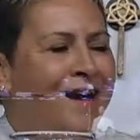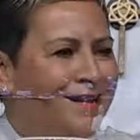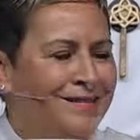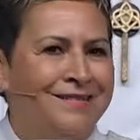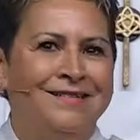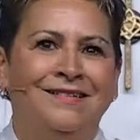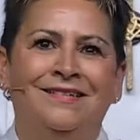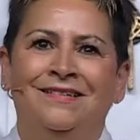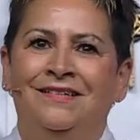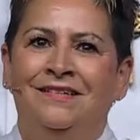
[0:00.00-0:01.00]
among the
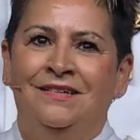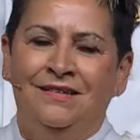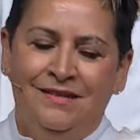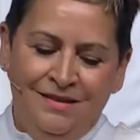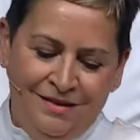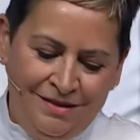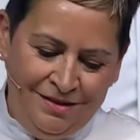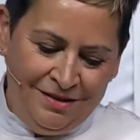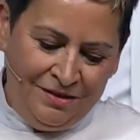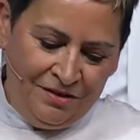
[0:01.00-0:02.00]
delegations,
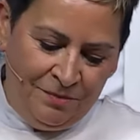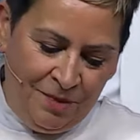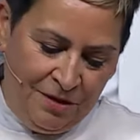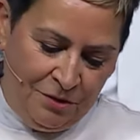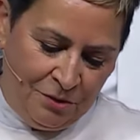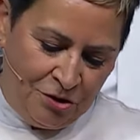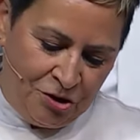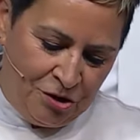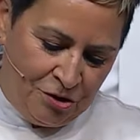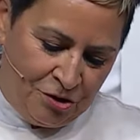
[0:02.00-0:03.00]
more so than
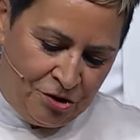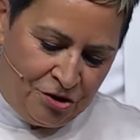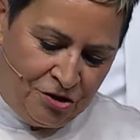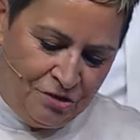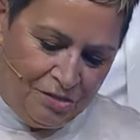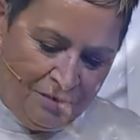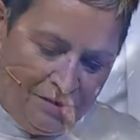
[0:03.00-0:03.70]
what I have seen